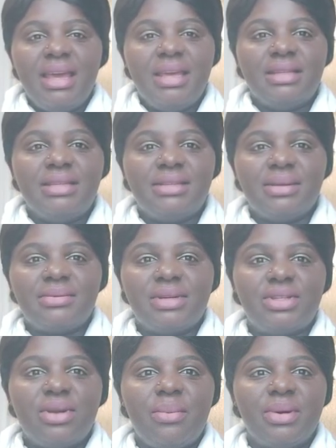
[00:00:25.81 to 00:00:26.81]
hit the
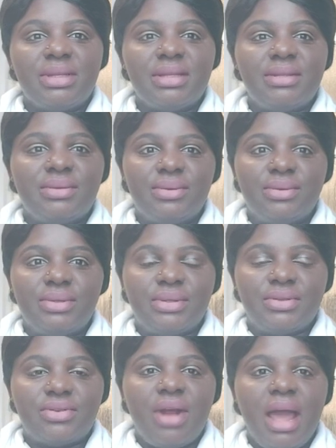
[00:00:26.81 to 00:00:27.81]
subscription button to
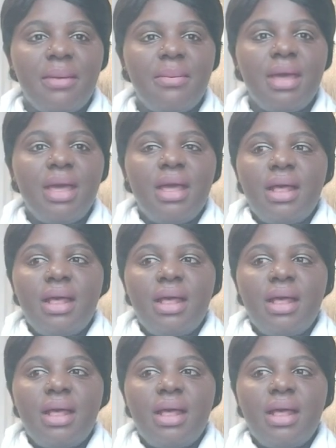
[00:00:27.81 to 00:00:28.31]
subscribe